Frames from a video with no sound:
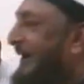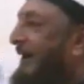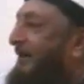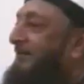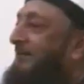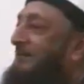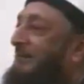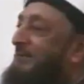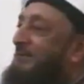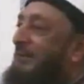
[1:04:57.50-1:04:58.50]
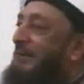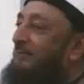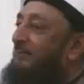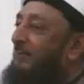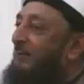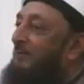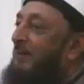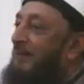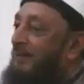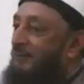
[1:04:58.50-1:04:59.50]
The house is on sale for
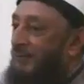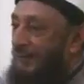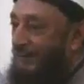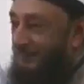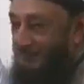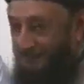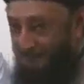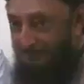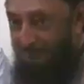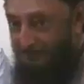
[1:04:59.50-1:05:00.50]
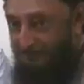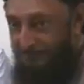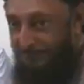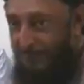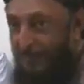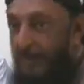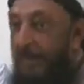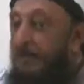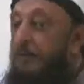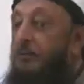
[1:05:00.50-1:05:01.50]
1,000,000 ringgits.
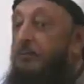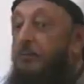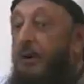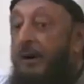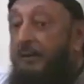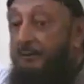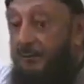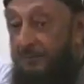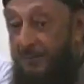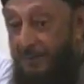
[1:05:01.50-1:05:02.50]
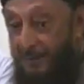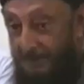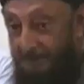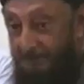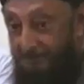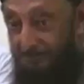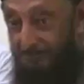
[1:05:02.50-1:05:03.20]
And you don't have the million.